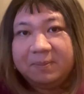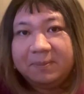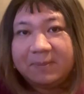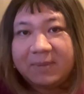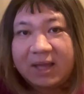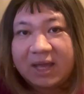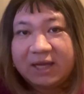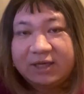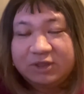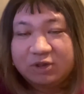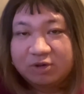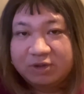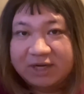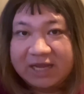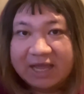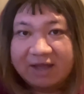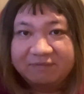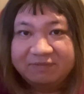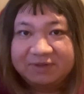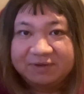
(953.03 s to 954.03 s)
I don't
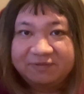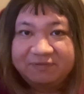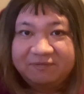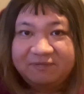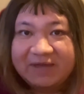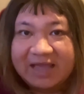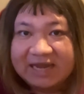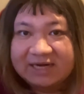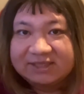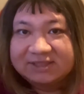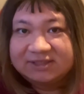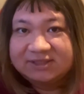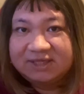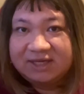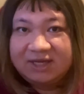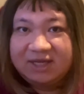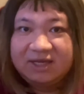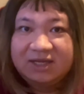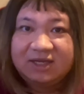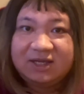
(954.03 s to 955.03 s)
have the
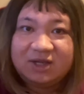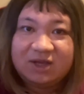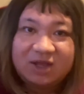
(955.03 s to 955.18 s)
fancy